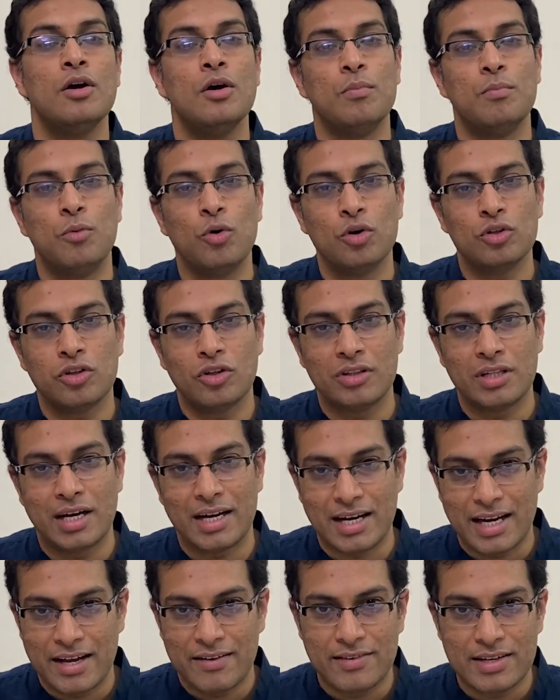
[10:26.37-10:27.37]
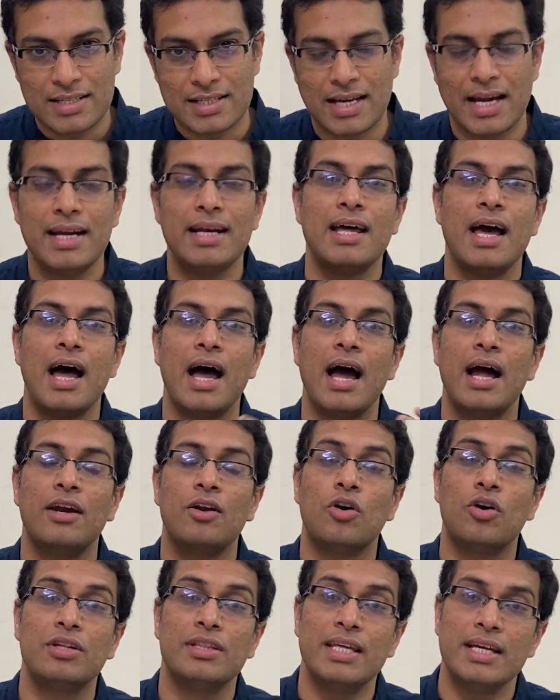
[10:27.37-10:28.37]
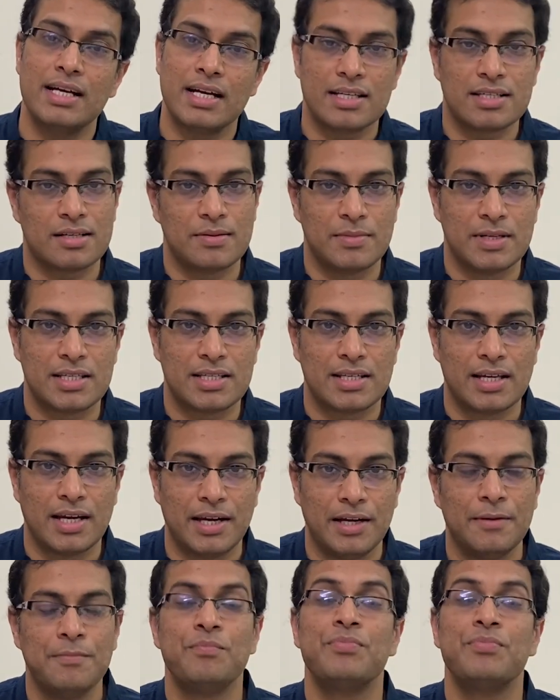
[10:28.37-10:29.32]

both on the driver side and on the customer side.